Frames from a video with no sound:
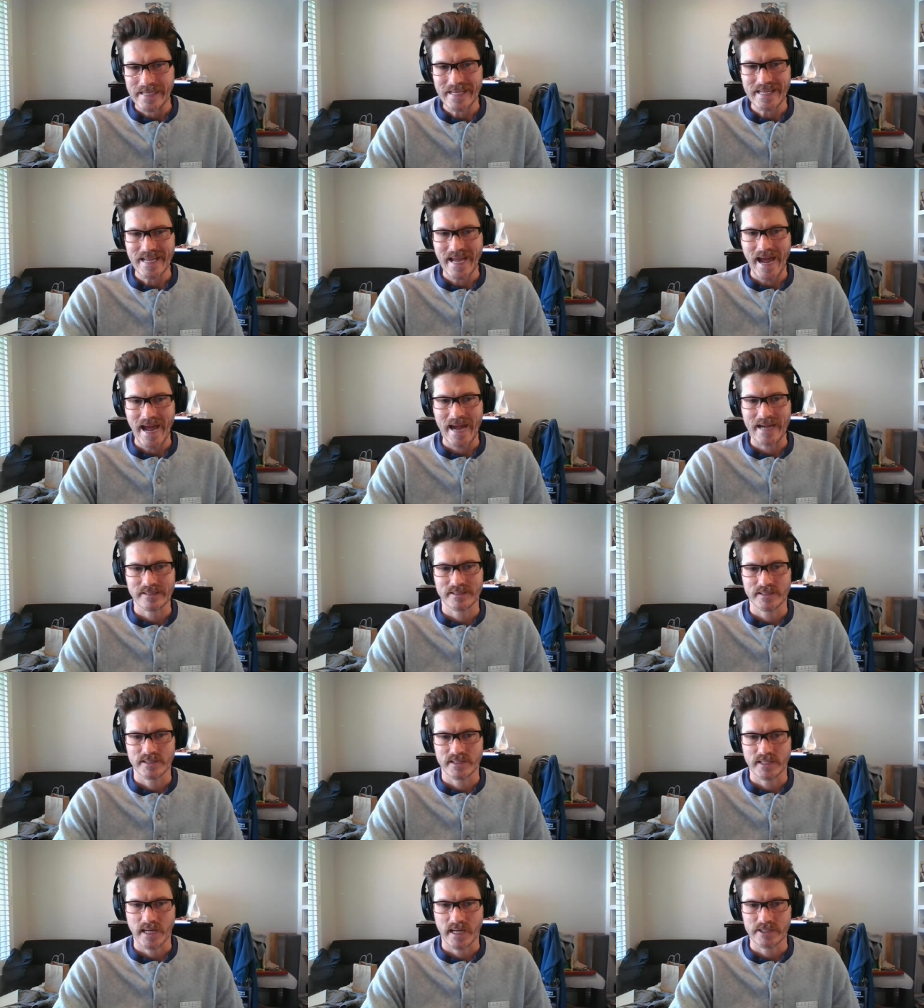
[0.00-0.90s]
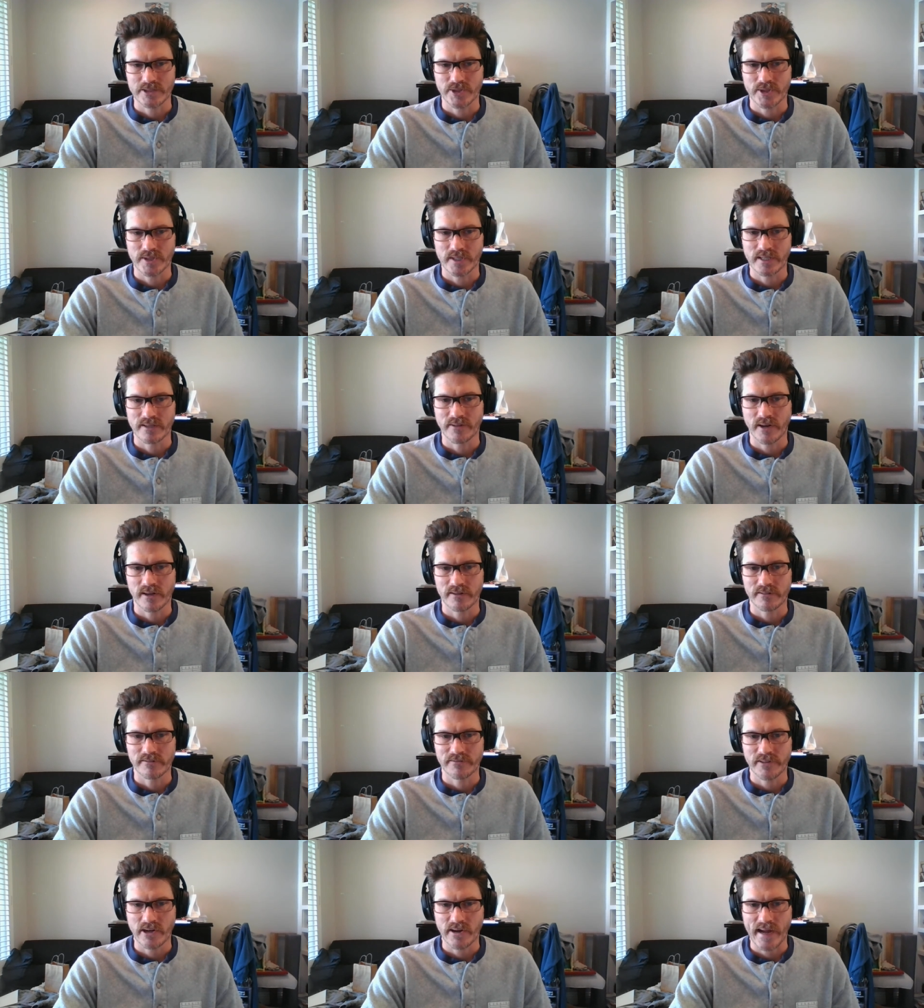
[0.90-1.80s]
Any act designed to give
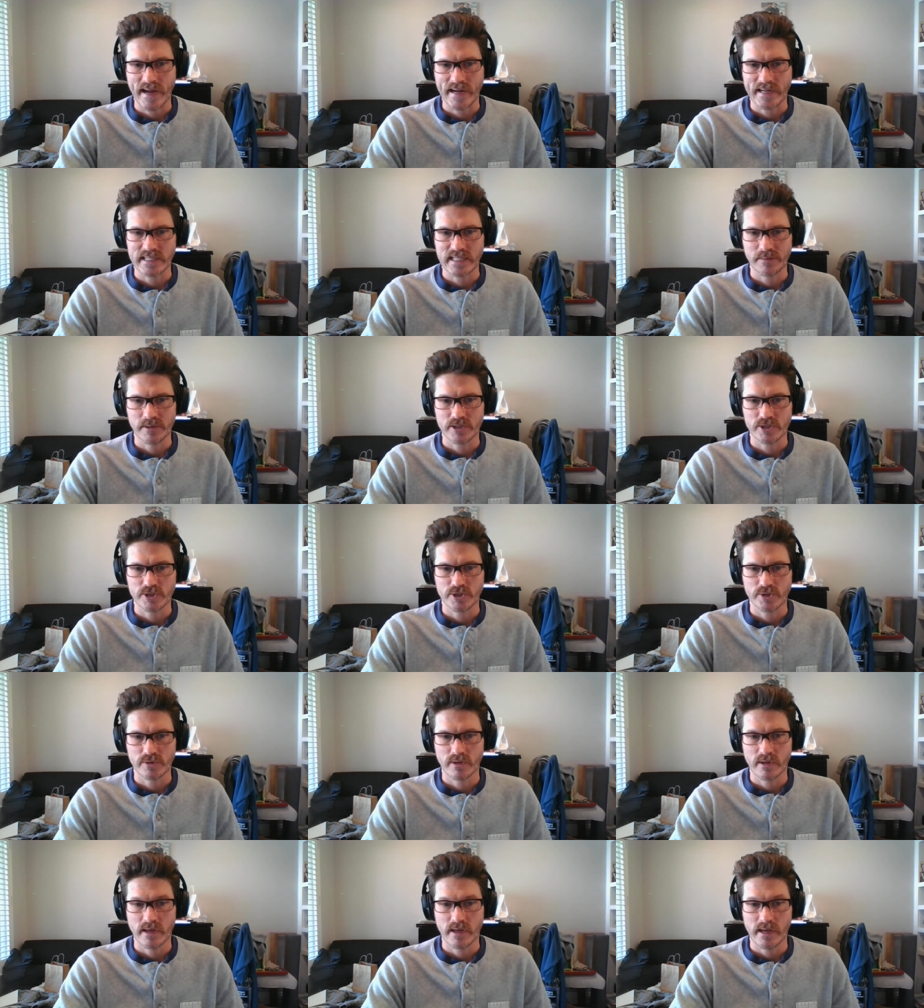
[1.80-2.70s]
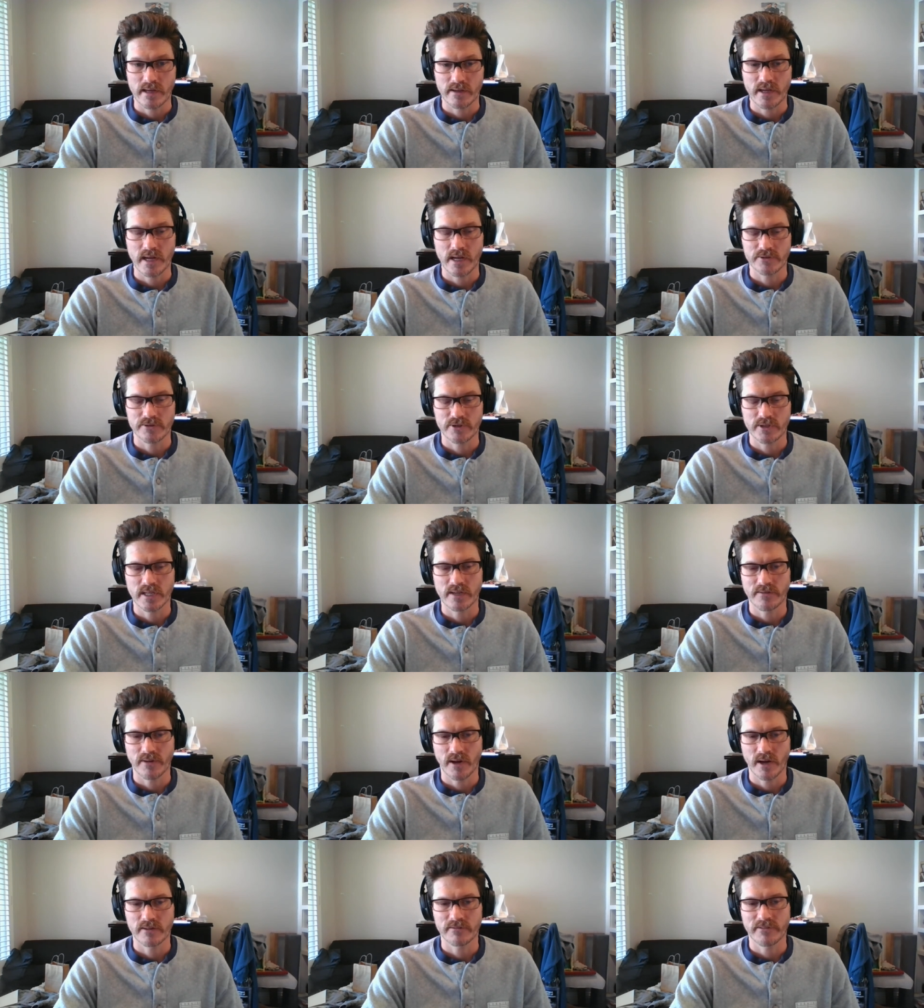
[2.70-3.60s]
unfair academic to
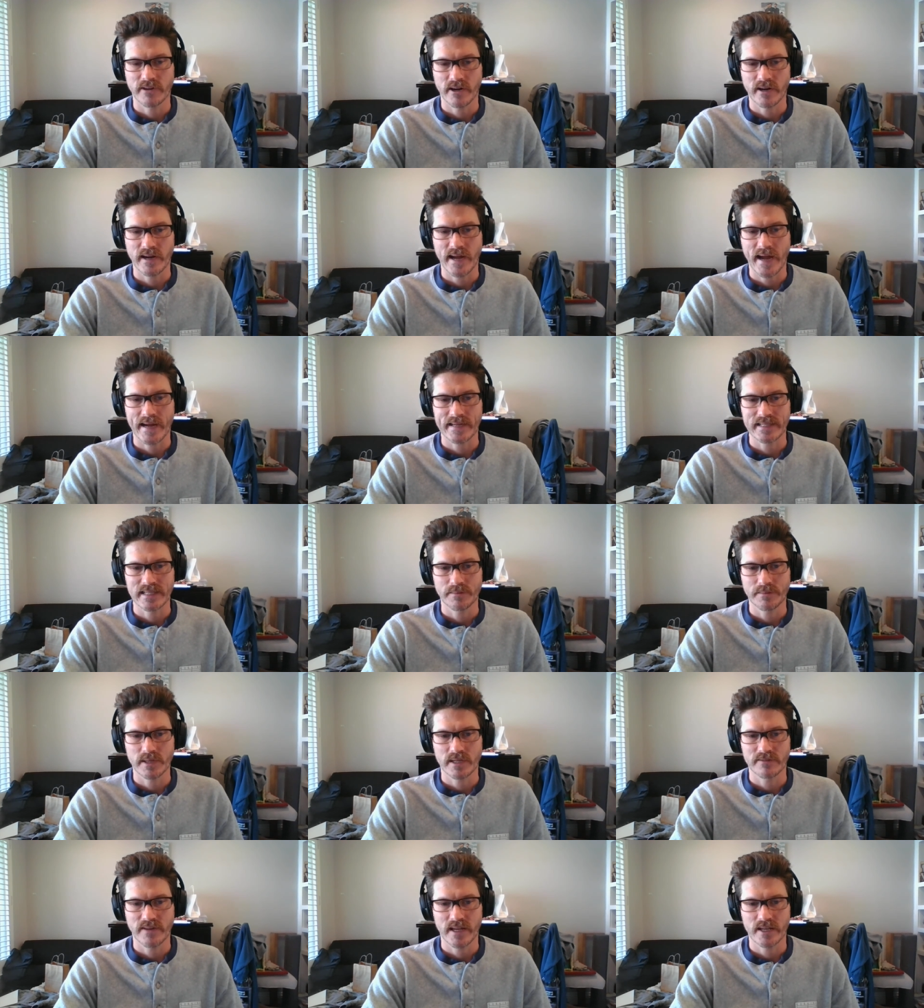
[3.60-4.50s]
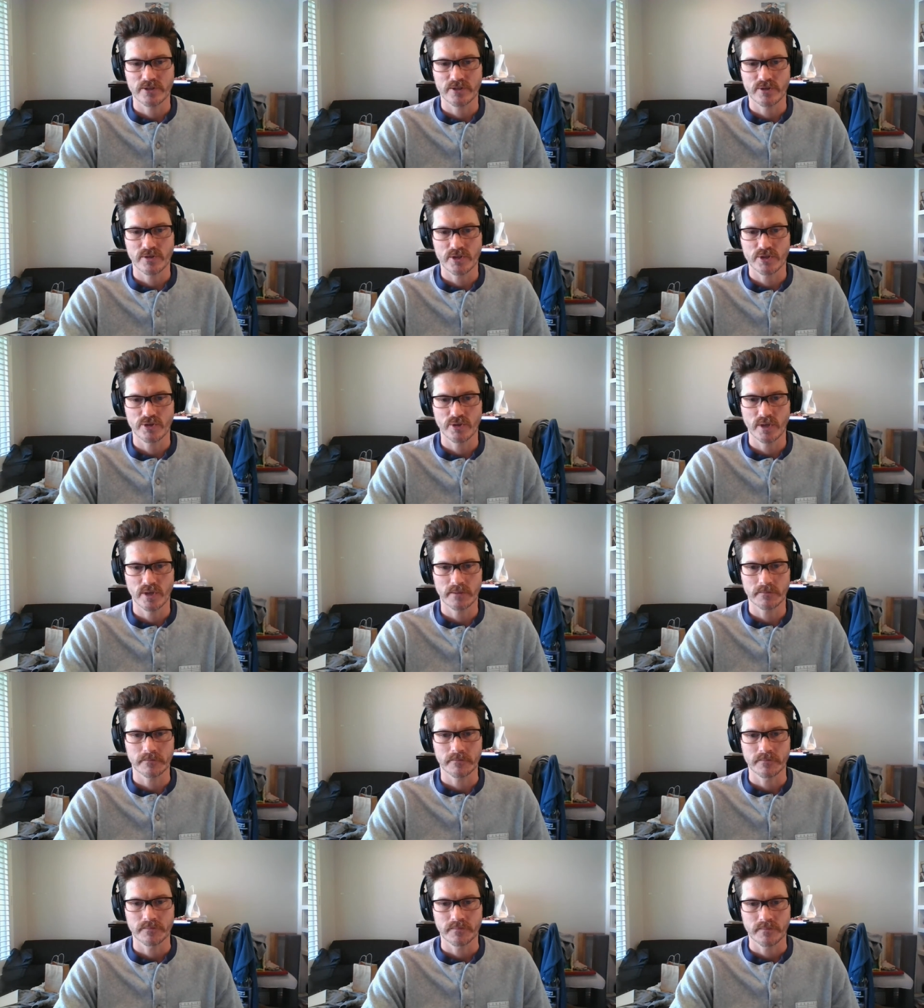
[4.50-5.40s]
give unfair academic advantage to the student,